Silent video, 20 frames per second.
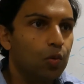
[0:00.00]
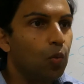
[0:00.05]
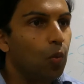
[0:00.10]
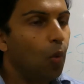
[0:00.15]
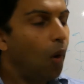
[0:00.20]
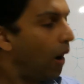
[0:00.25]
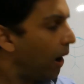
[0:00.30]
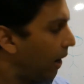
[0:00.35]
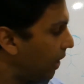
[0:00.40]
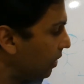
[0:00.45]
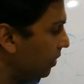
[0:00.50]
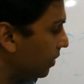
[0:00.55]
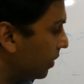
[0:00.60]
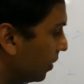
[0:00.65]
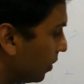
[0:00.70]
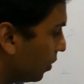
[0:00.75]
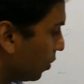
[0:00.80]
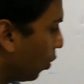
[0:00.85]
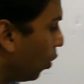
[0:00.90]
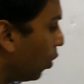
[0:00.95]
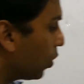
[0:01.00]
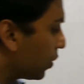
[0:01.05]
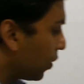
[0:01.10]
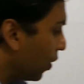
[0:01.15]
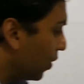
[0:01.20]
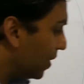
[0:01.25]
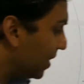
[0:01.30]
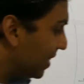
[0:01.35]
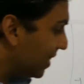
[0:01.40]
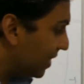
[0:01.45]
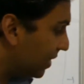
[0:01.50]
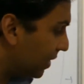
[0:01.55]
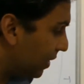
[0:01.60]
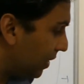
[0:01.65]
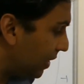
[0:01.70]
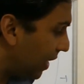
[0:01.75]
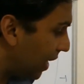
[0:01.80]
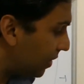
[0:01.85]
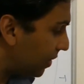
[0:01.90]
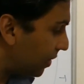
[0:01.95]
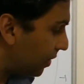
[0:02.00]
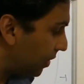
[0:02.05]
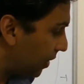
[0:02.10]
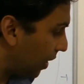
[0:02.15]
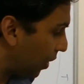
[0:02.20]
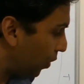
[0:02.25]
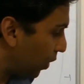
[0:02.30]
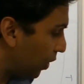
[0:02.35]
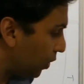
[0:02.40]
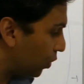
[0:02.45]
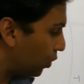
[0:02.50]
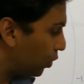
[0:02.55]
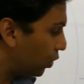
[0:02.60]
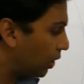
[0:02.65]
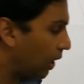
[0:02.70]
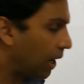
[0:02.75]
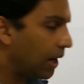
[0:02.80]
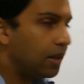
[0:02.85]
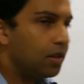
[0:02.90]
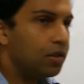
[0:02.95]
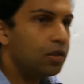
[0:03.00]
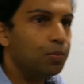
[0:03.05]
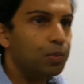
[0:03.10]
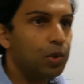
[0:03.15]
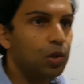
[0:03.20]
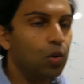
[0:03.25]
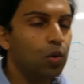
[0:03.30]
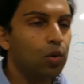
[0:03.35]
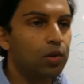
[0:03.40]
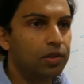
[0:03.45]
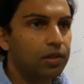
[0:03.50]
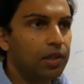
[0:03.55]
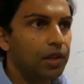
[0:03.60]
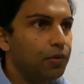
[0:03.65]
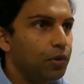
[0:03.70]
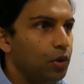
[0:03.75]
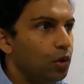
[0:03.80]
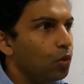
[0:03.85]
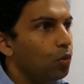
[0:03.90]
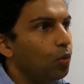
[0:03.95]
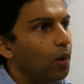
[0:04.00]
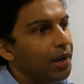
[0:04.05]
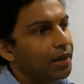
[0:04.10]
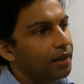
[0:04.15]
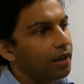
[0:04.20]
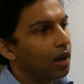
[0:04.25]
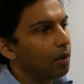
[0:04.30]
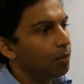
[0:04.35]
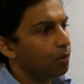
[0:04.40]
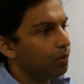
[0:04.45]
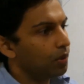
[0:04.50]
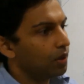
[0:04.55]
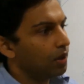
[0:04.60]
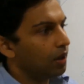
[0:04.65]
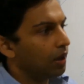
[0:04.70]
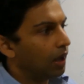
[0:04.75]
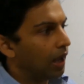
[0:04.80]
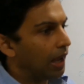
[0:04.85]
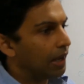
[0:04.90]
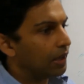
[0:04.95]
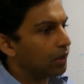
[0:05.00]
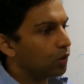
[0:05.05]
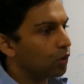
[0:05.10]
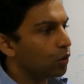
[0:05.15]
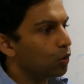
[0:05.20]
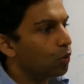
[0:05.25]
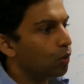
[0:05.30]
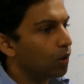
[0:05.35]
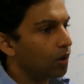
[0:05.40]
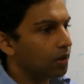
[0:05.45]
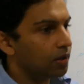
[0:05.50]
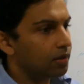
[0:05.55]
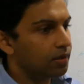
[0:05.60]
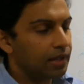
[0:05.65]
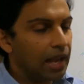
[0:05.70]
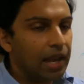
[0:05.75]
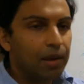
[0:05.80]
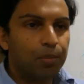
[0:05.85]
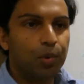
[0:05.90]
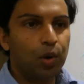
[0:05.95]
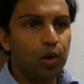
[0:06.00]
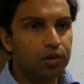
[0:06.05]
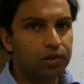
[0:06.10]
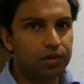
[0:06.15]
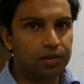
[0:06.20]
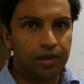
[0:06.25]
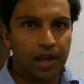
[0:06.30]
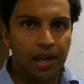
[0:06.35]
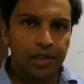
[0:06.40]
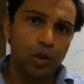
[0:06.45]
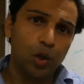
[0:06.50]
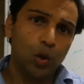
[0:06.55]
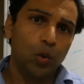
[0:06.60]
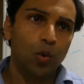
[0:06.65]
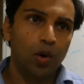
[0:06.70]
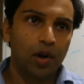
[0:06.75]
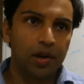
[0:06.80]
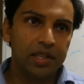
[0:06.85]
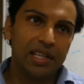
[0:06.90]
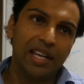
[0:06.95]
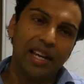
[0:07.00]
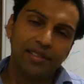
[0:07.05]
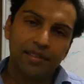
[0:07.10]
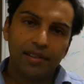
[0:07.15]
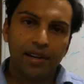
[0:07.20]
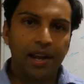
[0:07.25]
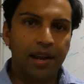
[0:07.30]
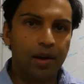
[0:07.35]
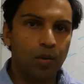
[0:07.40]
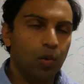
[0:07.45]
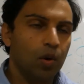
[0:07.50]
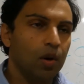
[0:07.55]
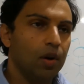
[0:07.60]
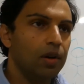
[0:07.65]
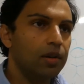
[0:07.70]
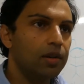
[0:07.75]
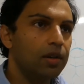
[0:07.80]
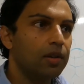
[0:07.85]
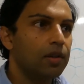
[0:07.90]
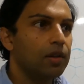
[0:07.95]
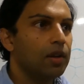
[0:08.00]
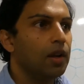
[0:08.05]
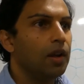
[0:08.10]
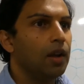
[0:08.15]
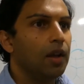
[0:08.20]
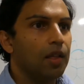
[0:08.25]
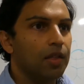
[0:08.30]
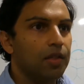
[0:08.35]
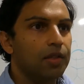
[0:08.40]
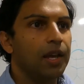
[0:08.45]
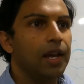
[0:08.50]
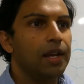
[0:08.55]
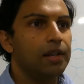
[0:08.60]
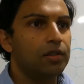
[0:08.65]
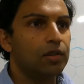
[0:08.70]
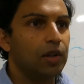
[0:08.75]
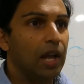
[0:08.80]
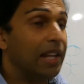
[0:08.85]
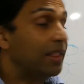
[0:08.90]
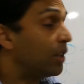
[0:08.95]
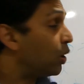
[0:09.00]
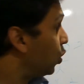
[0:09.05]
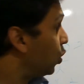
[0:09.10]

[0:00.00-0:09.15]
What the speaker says: why is it also necessary to change? Because if you wake up and you were the same person as you were yesterday at work, then, and the